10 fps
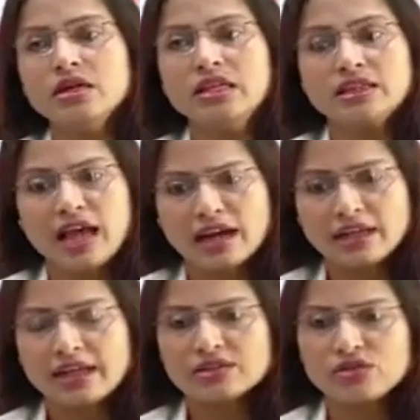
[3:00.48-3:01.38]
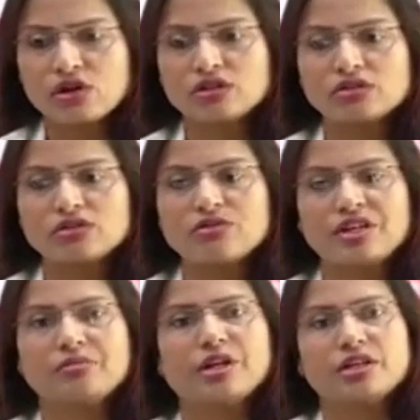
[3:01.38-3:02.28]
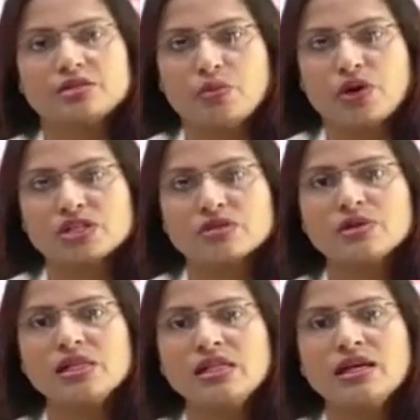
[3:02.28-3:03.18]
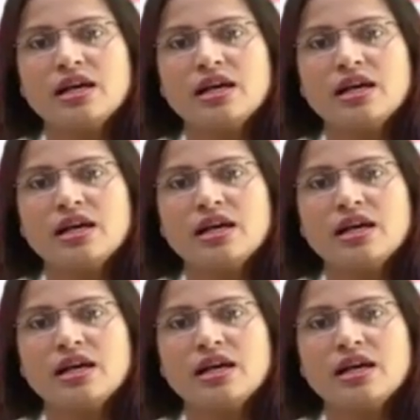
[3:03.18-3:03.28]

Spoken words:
In that case also treatment is possible.